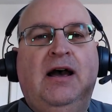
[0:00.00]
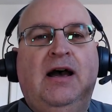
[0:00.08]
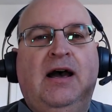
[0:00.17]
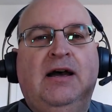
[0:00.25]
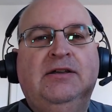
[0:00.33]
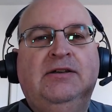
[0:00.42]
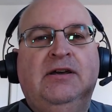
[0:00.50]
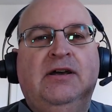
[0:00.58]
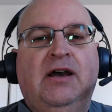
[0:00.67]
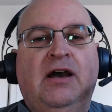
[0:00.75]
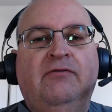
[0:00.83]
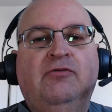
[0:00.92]
I
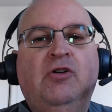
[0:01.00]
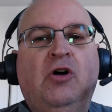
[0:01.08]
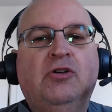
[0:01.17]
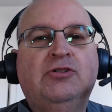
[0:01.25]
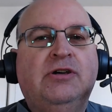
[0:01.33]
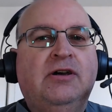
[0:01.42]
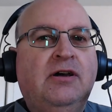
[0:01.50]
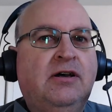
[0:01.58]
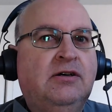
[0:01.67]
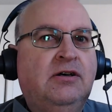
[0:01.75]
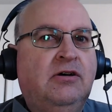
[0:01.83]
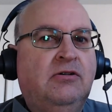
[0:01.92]
have got
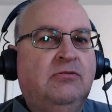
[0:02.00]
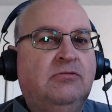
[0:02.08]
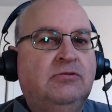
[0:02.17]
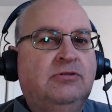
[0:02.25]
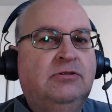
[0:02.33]
a cold.